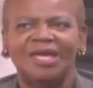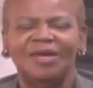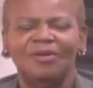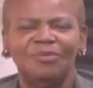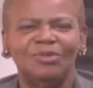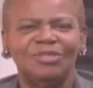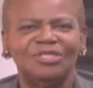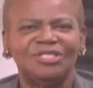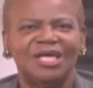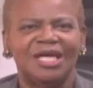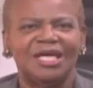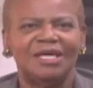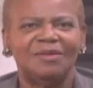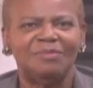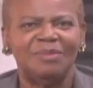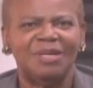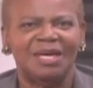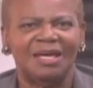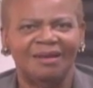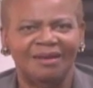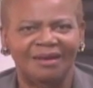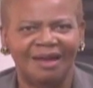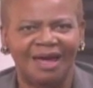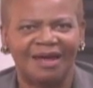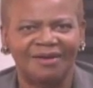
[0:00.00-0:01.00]
it would take
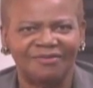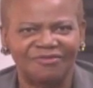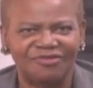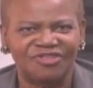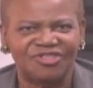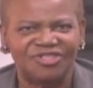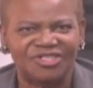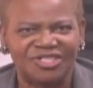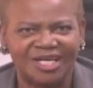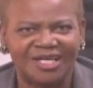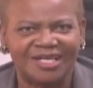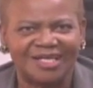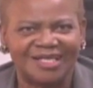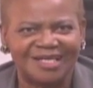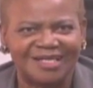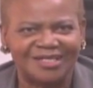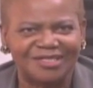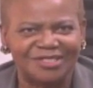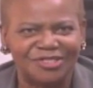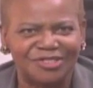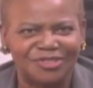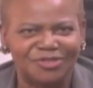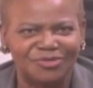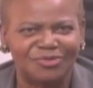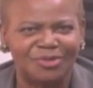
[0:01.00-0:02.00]
me a lot of
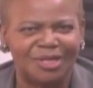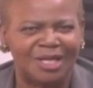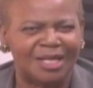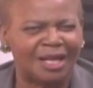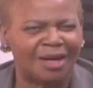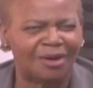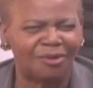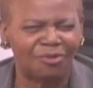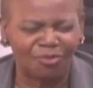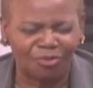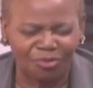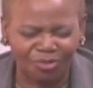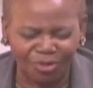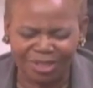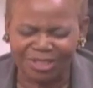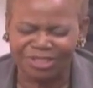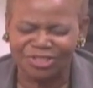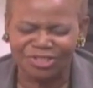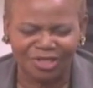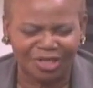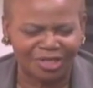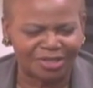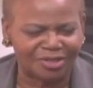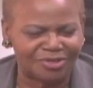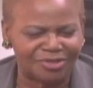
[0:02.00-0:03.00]
studying to do that. I
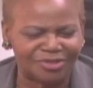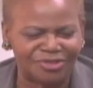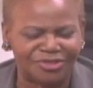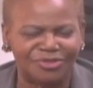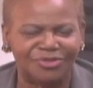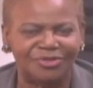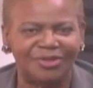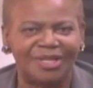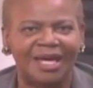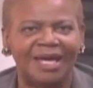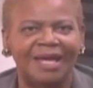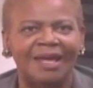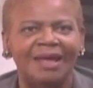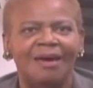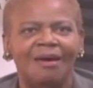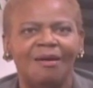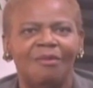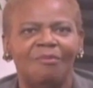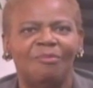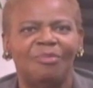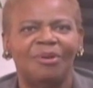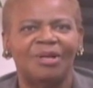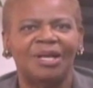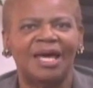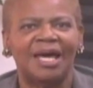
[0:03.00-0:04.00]
wish I could do that,
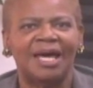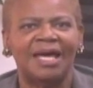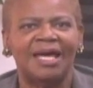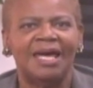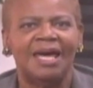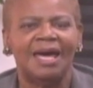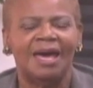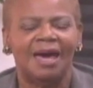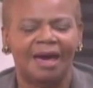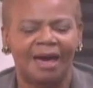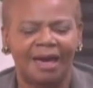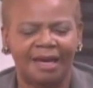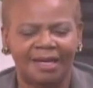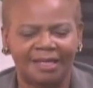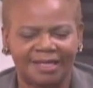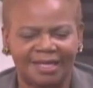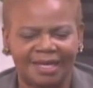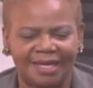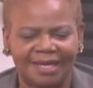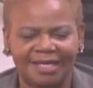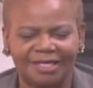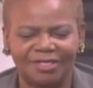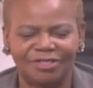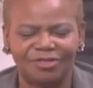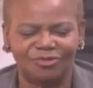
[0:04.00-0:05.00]
but I, I
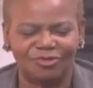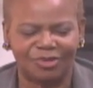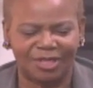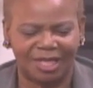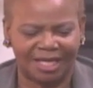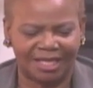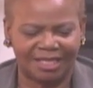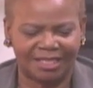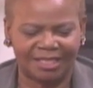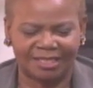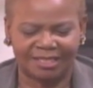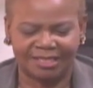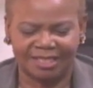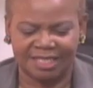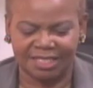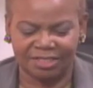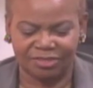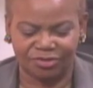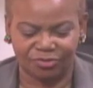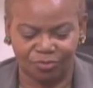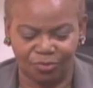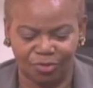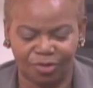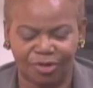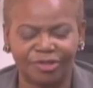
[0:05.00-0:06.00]
can't do that, and it
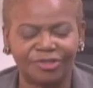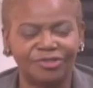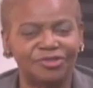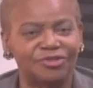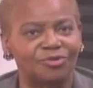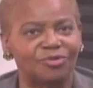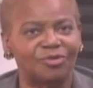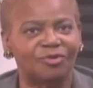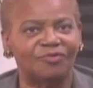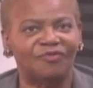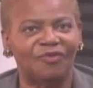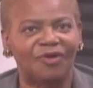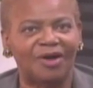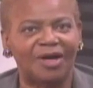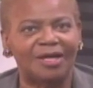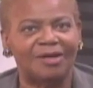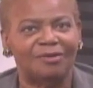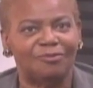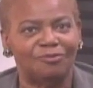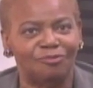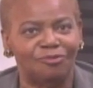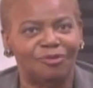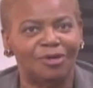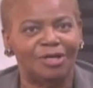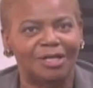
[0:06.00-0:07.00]
takes work. So if
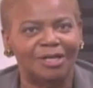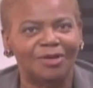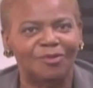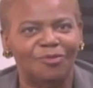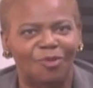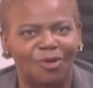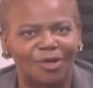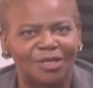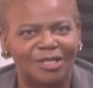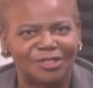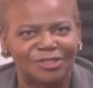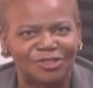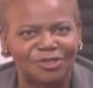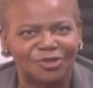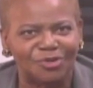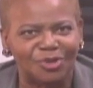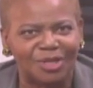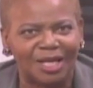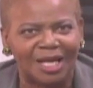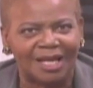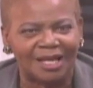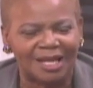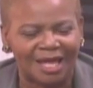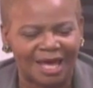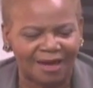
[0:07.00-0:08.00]
I really want to
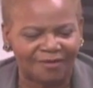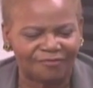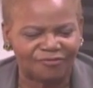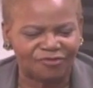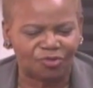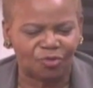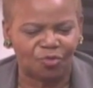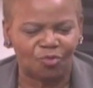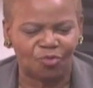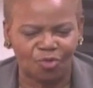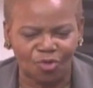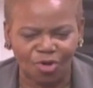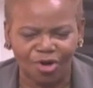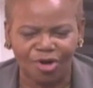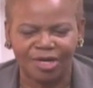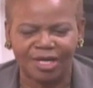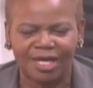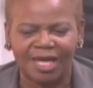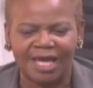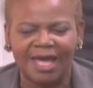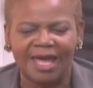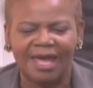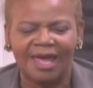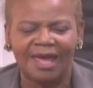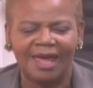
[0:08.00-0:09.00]
do it, I'll have to
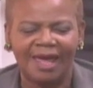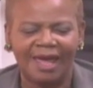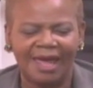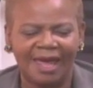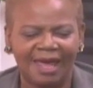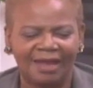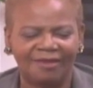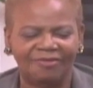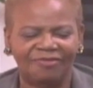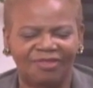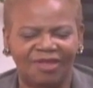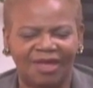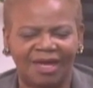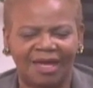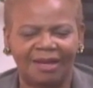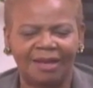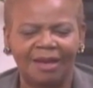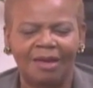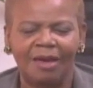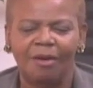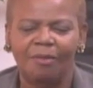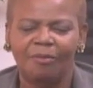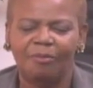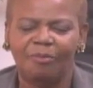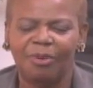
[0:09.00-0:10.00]
work at
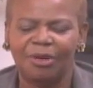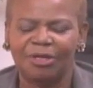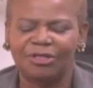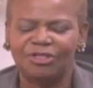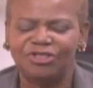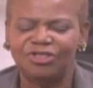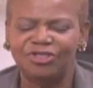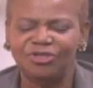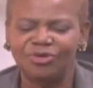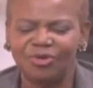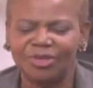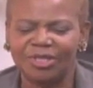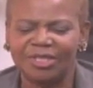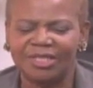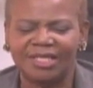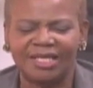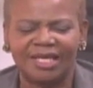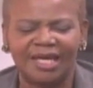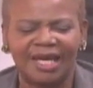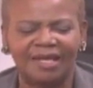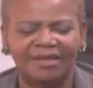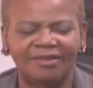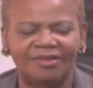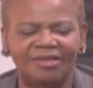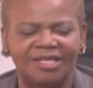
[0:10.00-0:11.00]
that. But you
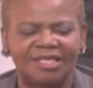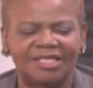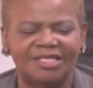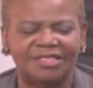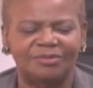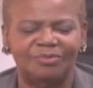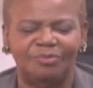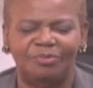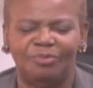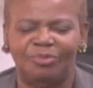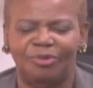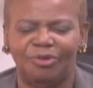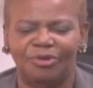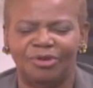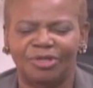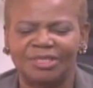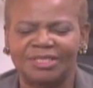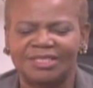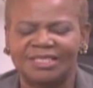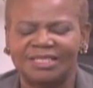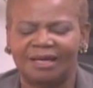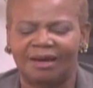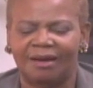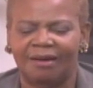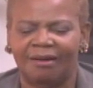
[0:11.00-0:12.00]
can get these
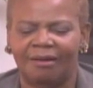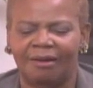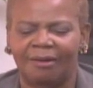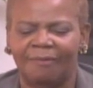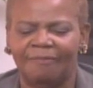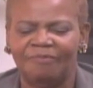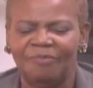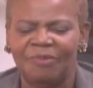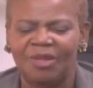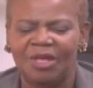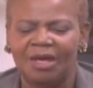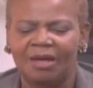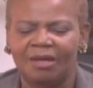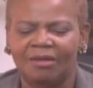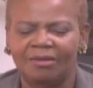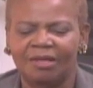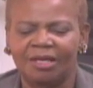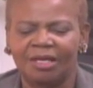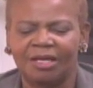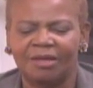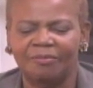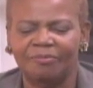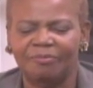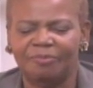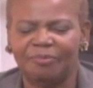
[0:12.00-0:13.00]
books, um,
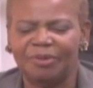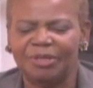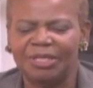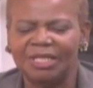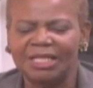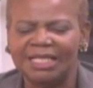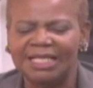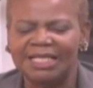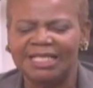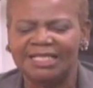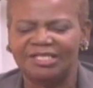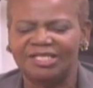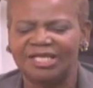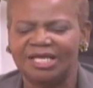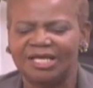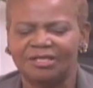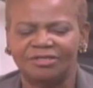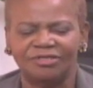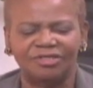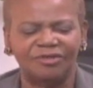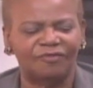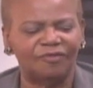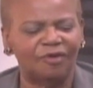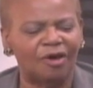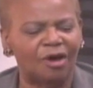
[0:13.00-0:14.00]
The Complete
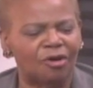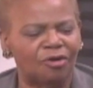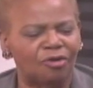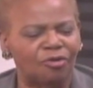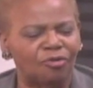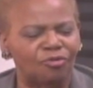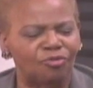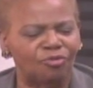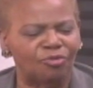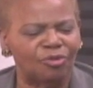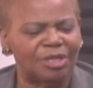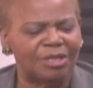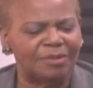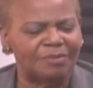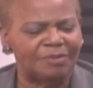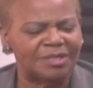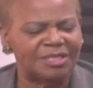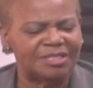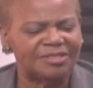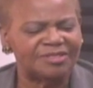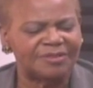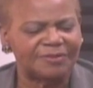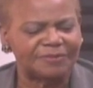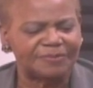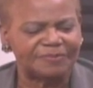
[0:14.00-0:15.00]
Tales of Uncle
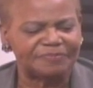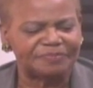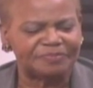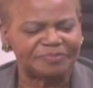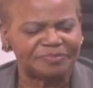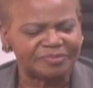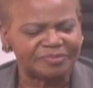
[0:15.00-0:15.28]
Remus,